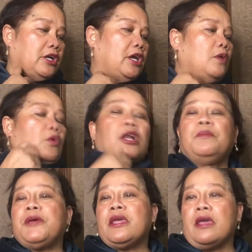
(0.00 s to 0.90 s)
It will
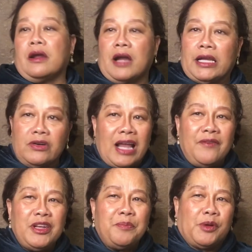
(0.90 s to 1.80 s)
be here. I don't have
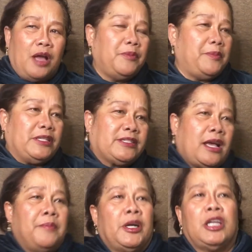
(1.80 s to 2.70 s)
any problem in
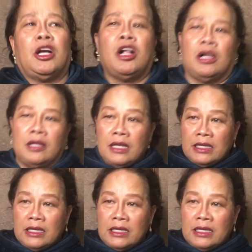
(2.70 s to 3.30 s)
summer at all.